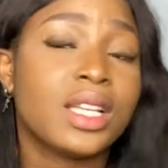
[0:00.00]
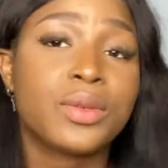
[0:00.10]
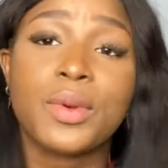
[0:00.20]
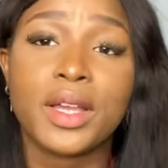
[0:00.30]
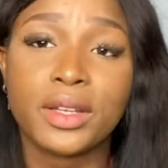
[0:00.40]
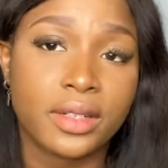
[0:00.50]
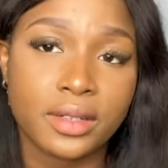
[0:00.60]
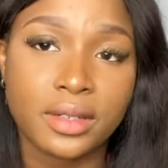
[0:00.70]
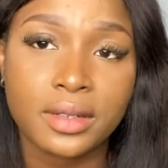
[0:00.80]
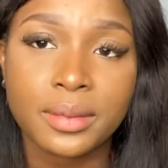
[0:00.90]
what I heard.
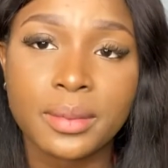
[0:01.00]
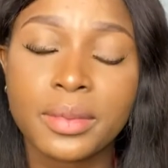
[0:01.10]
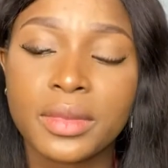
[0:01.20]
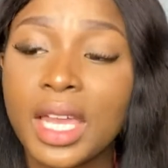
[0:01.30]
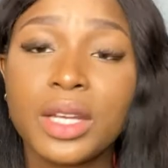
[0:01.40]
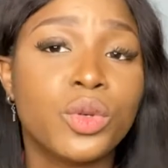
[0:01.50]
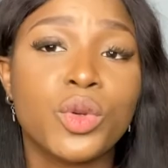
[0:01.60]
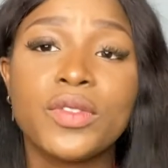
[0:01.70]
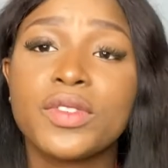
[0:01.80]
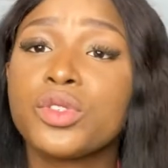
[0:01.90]
I don't know
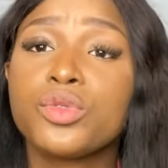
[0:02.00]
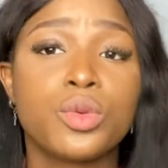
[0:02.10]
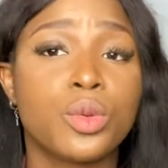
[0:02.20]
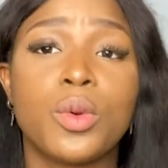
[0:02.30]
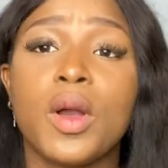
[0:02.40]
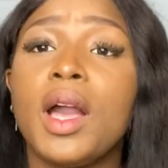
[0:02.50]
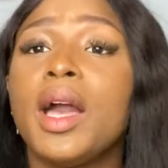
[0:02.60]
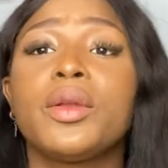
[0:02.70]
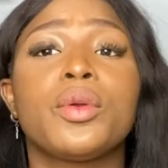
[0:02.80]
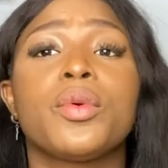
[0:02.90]
if it's true. I
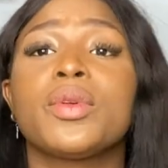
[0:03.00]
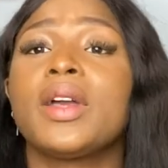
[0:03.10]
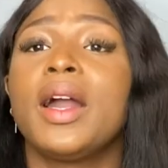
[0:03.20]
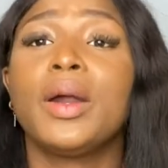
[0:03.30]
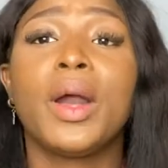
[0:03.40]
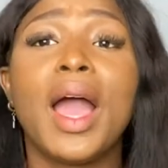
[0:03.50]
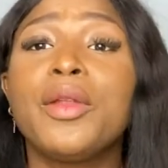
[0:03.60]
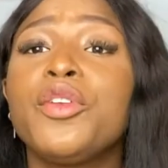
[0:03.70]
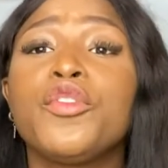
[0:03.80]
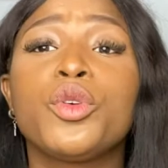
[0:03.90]
don't
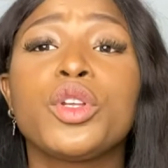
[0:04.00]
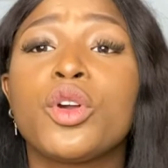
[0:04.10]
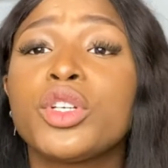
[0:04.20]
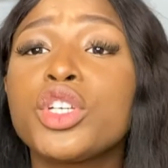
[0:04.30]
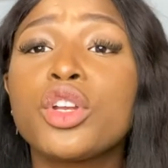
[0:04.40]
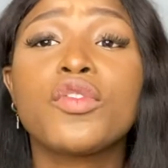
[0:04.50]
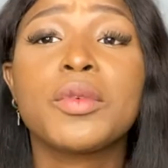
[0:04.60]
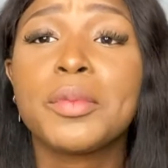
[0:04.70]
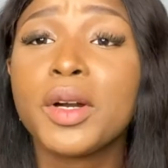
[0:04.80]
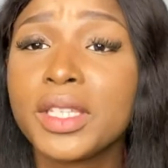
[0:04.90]
even know the condition of the
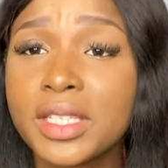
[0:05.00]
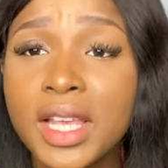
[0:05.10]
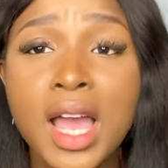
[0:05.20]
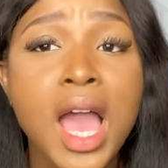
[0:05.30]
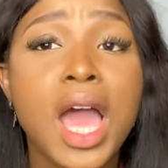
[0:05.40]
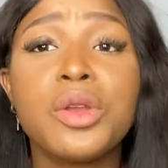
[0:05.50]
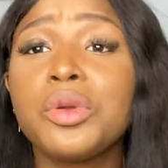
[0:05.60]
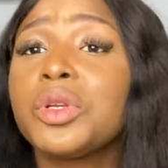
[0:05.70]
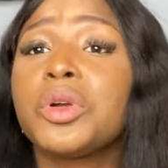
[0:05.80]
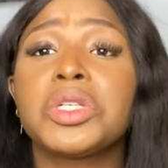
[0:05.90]
bus. I don't know
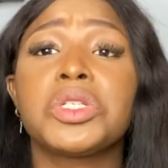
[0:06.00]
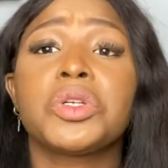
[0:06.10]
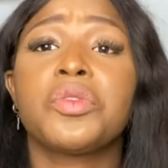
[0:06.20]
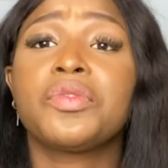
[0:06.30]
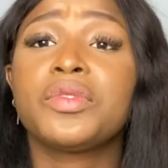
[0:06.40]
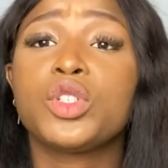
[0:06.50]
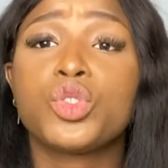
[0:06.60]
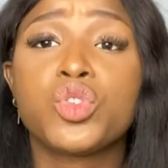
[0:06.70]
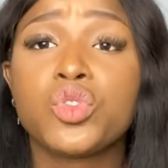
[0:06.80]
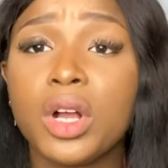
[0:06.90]
the condition of the
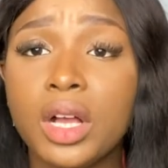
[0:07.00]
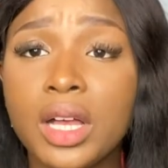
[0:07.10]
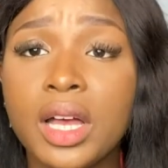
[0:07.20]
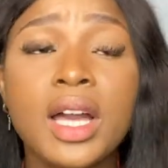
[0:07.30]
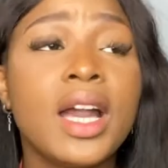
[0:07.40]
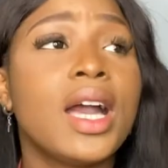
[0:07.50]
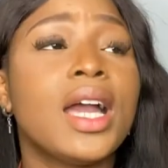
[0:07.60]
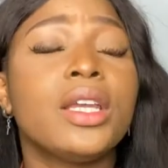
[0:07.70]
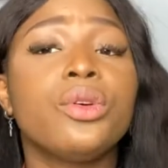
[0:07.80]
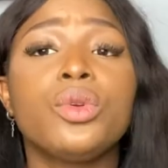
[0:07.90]
truck.
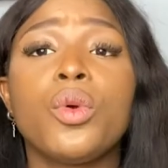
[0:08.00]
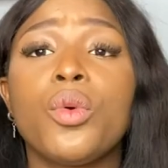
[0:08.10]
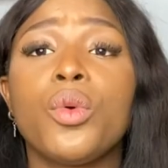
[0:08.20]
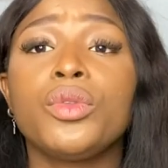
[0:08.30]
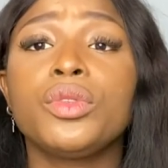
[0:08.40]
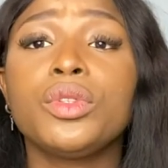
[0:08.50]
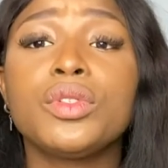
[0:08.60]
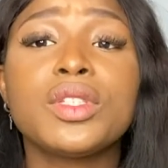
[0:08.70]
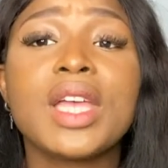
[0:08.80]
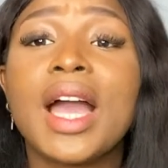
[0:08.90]
I don't know
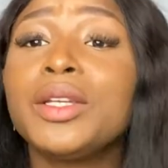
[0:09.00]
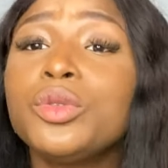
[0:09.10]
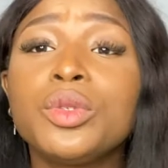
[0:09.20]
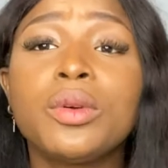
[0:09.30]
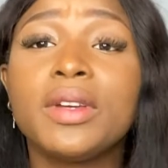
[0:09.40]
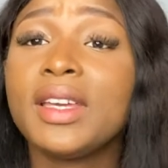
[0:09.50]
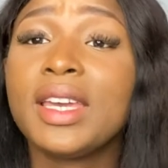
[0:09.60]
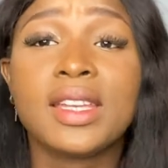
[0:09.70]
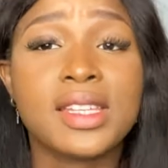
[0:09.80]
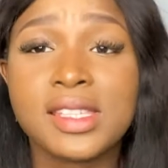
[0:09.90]

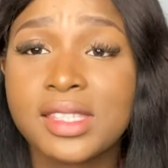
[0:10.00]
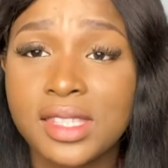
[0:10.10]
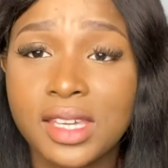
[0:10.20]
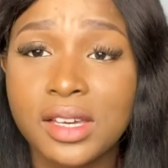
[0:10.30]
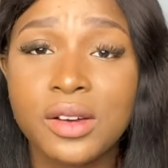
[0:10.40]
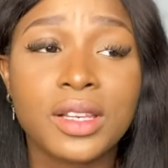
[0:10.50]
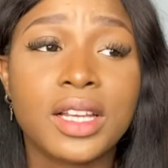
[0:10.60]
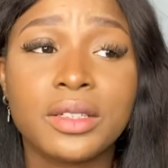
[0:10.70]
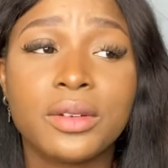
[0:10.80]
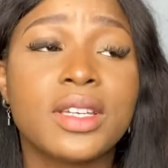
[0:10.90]
anything. All I
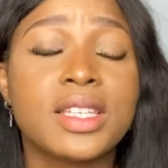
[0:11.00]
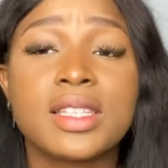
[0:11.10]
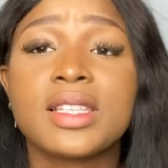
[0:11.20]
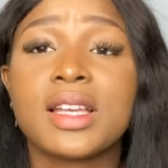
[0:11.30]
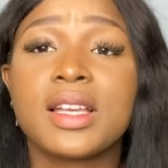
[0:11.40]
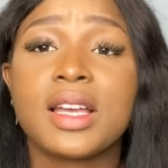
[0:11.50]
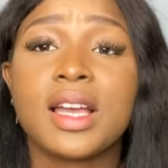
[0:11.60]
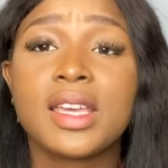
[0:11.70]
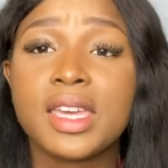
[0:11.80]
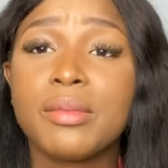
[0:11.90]
know is I
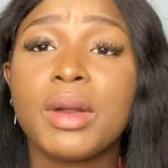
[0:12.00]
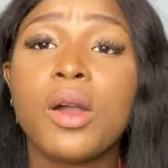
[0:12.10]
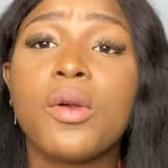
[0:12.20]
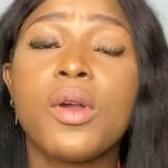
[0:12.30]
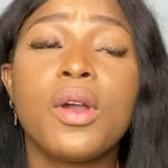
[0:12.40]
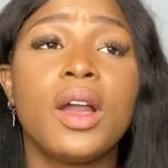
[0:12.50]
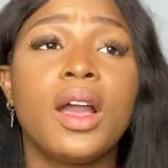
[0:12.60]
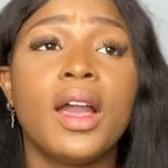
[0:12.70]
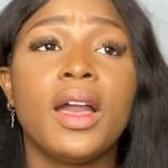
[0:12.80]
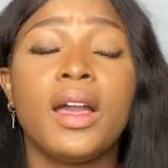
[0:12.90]
came out,
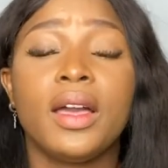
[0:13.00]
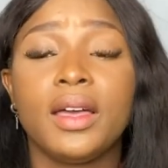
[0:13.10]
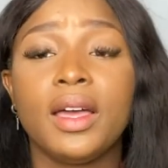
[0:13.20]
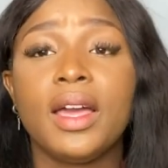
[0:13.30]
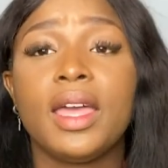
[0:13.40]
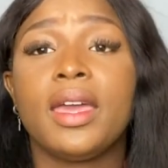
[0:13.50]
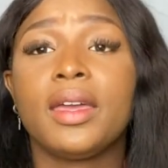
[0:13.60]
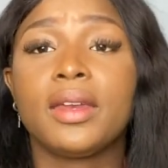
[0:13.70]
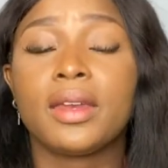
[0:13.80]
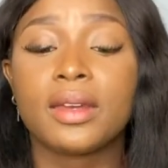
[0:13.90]

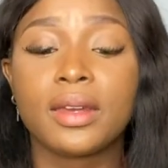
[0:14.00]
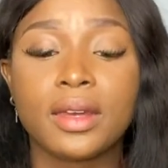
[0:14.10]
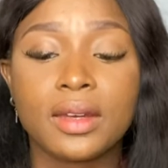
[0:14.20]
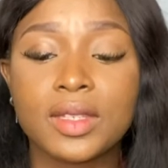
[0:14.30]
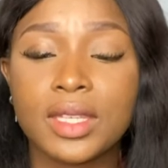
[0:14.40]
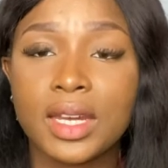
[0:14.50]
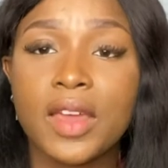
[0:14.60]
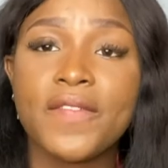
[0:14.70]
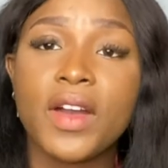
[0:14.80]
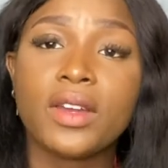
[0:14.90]
and then I
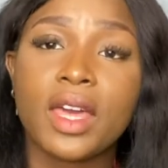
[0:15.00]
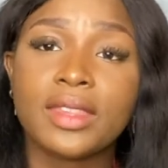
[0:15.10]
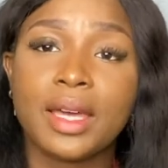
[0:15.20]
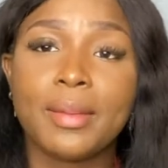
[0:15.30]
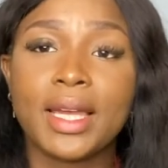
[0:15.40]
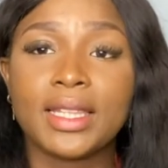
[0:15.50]
found out that my